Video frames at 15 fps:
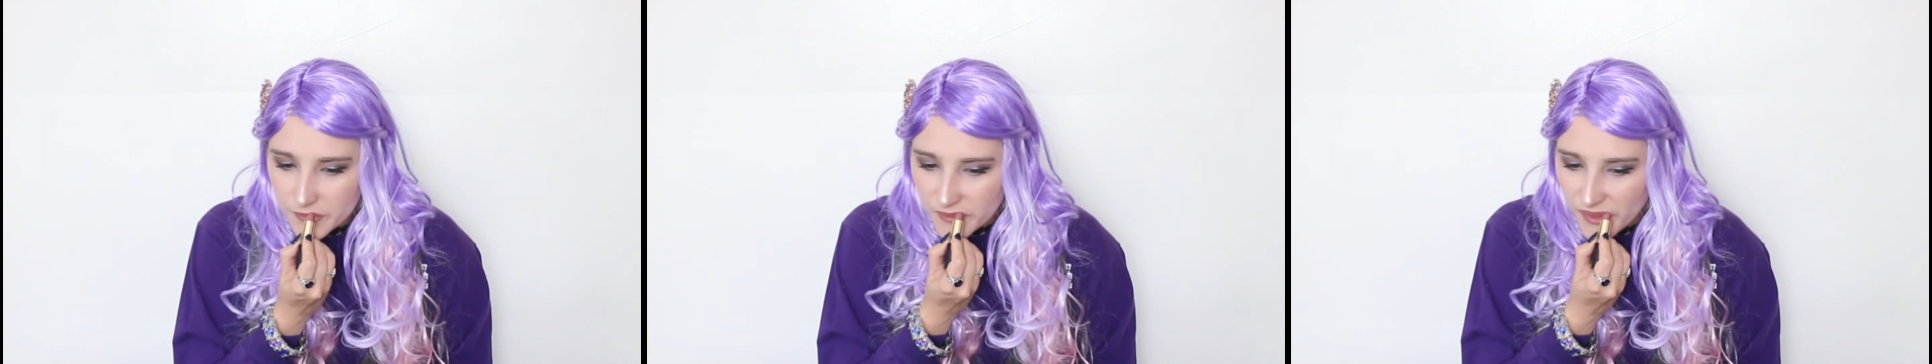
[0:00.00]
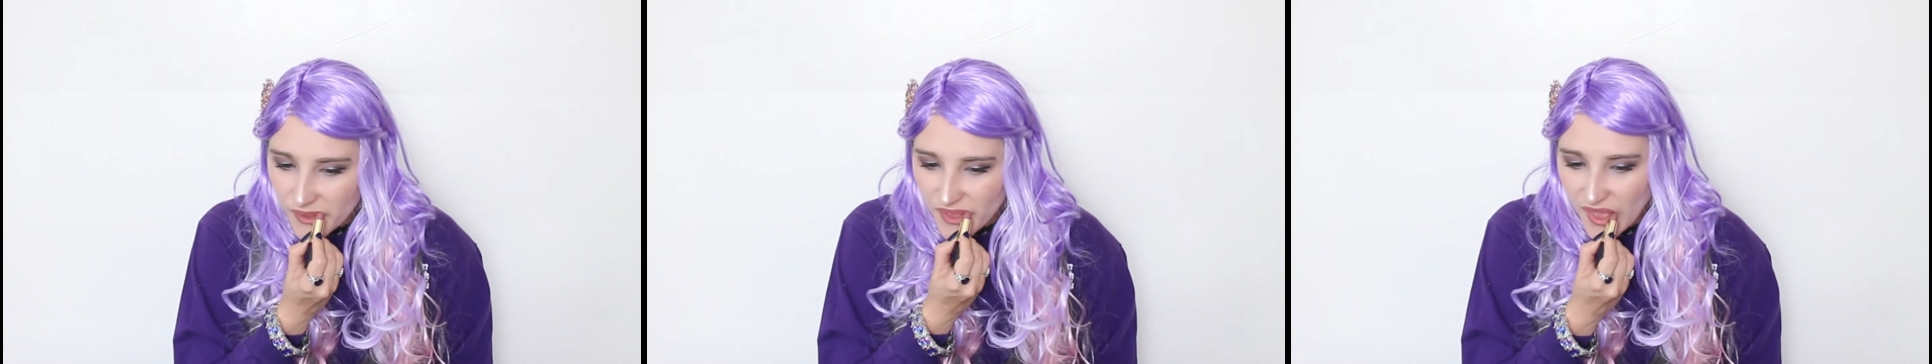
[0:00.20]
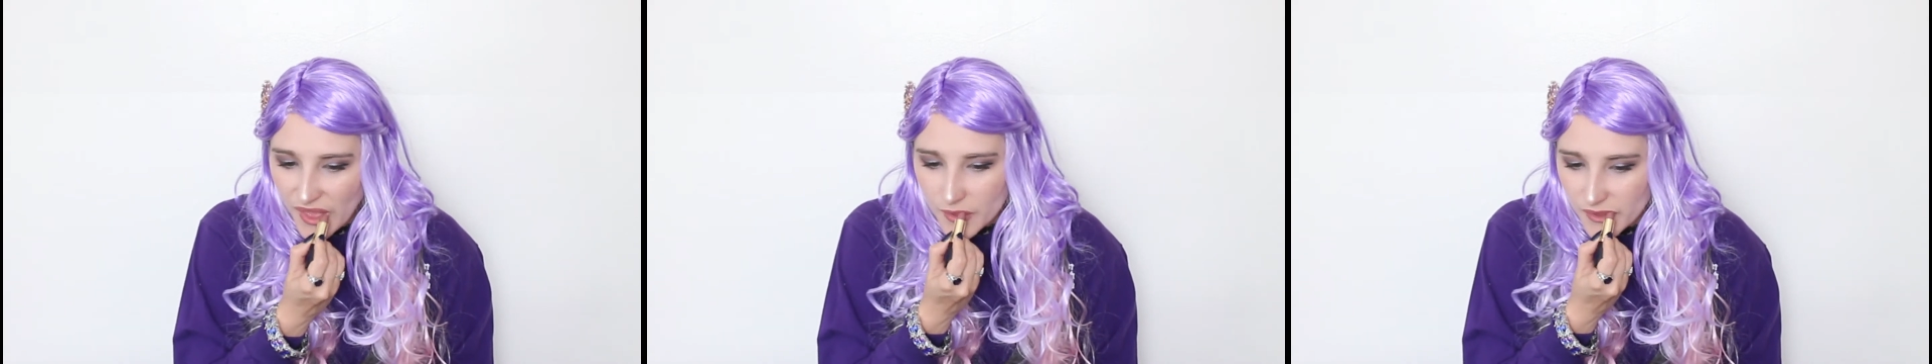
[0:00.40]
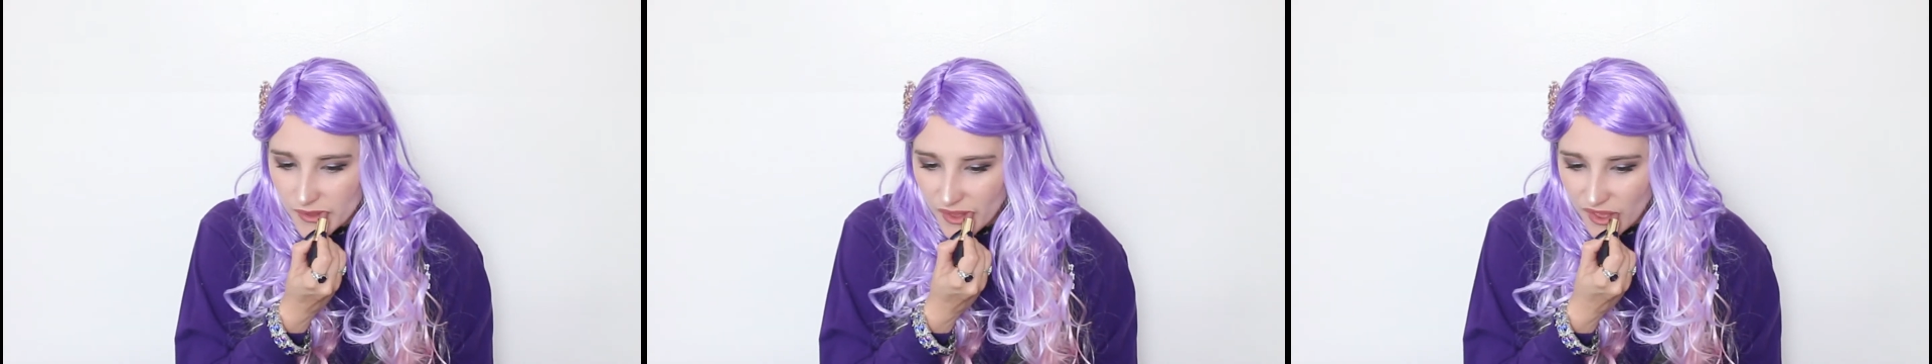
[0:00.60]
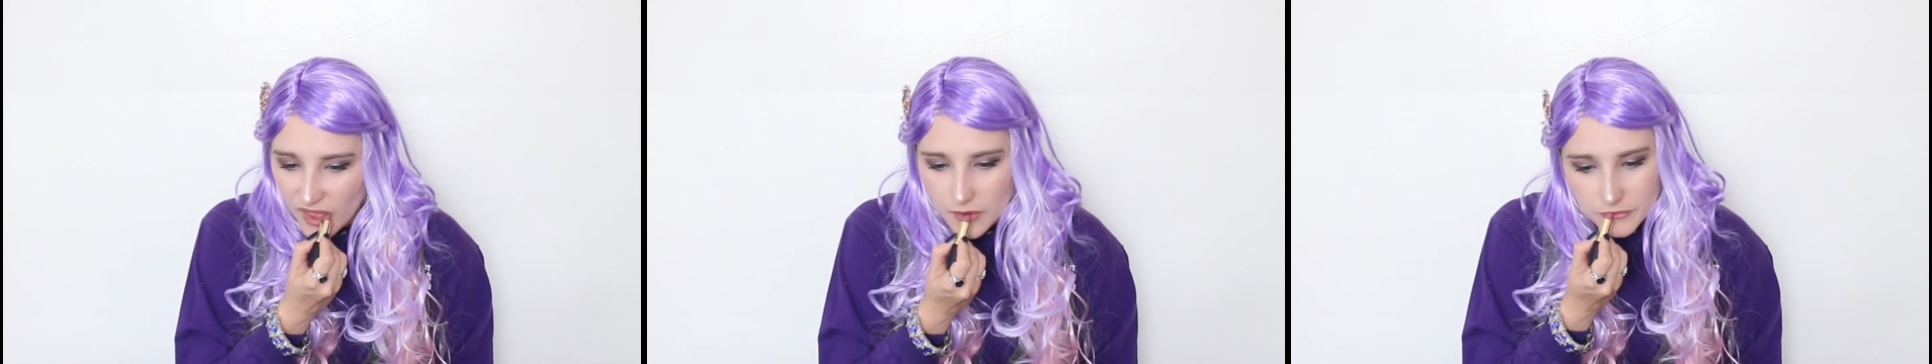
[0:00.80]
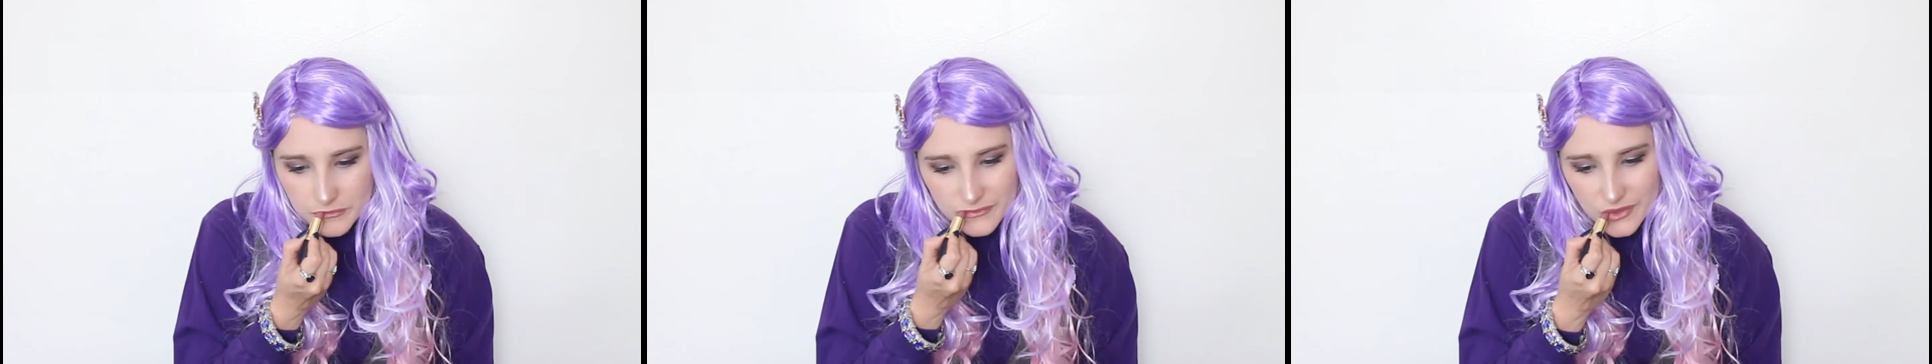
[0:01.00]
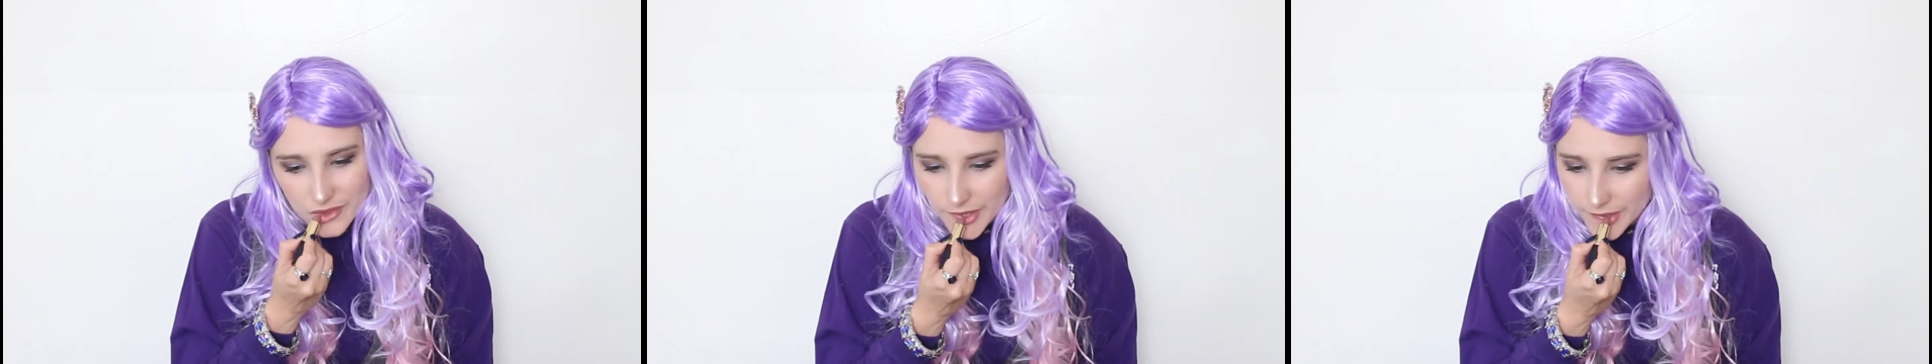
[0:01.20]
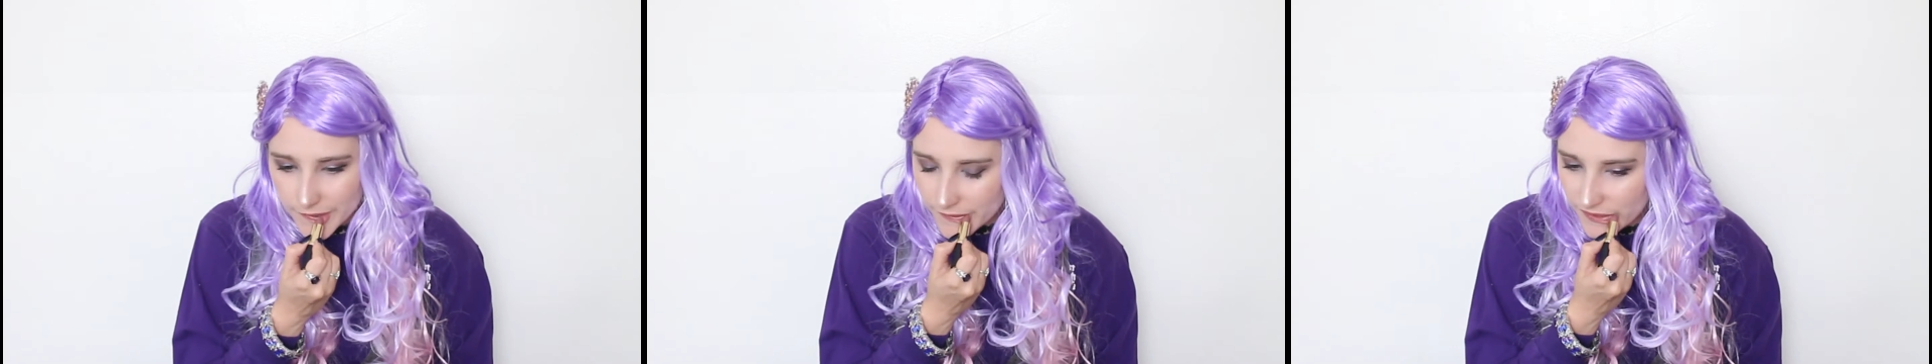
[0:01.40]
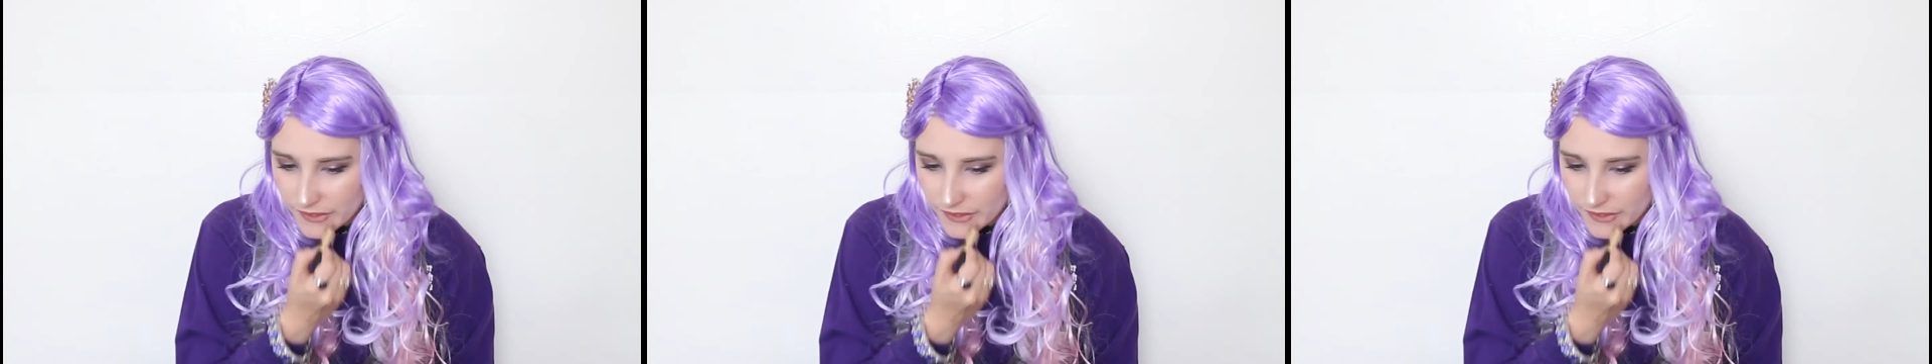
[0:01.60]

it is kind of berry colored